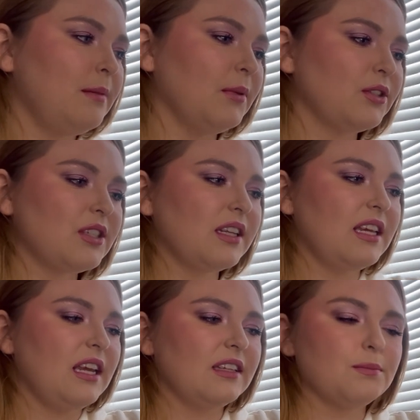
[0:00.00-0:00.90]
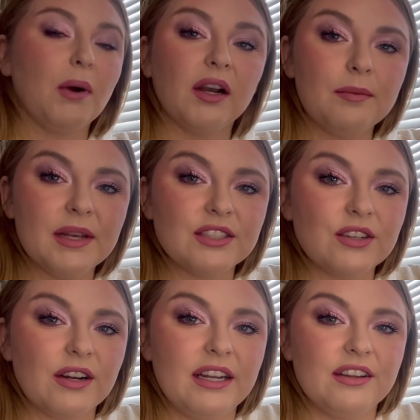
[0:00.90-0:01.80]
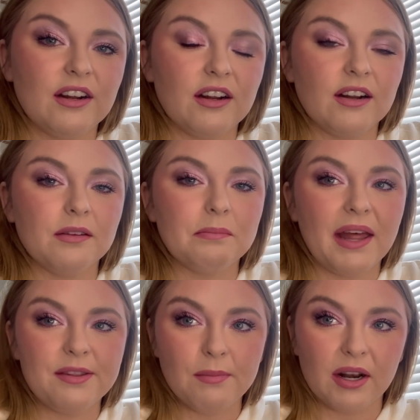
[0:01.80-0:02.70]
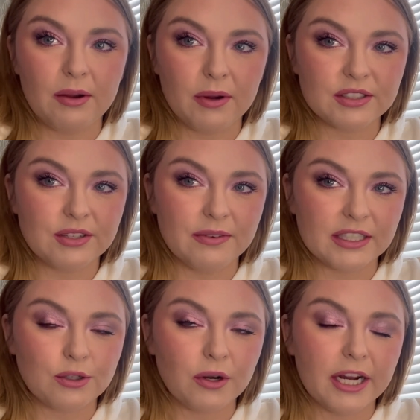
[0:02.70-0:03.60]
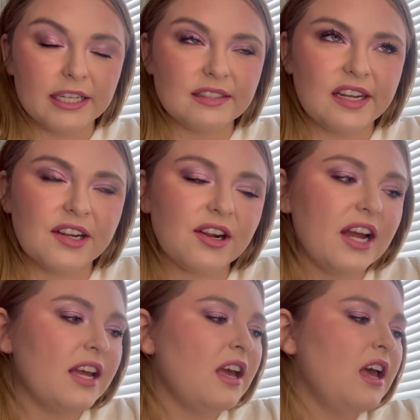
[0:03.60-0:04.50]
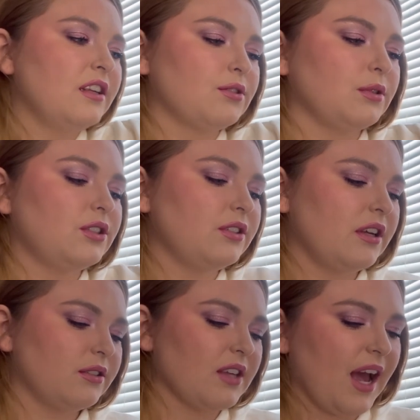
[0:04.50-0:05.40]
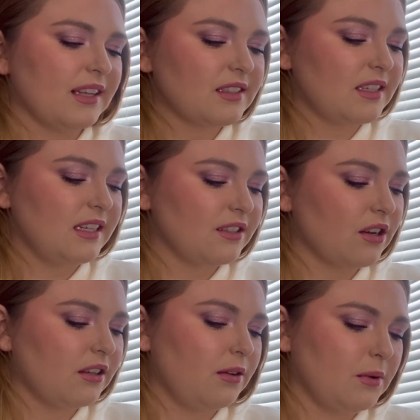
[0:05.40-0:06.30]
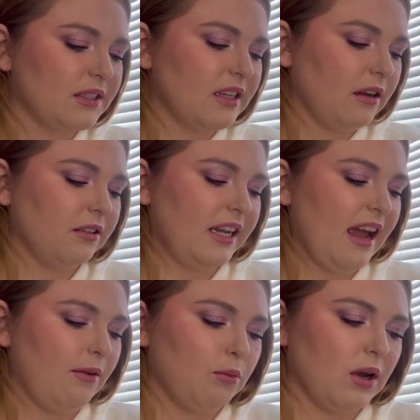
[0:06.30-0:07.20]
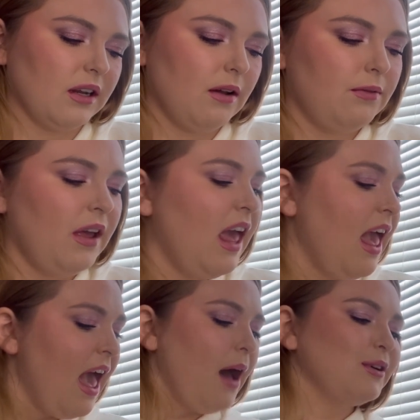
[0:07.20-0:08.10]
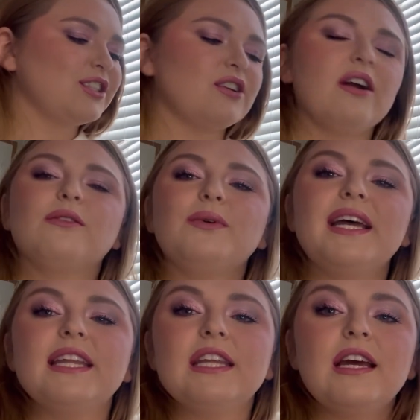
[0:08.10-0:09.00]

most of these body mists are either Bath & Body Works or Victoria's Secret, so we'll do those last. These are the ones I only have one of, and we'll start with